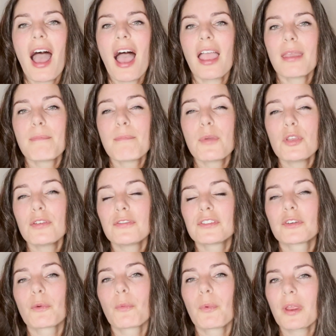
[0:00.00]
I
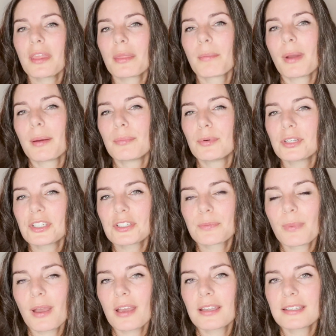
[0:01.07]
moved with my British
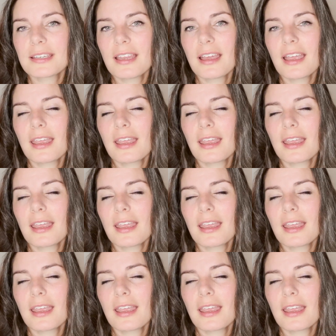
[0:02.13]
partner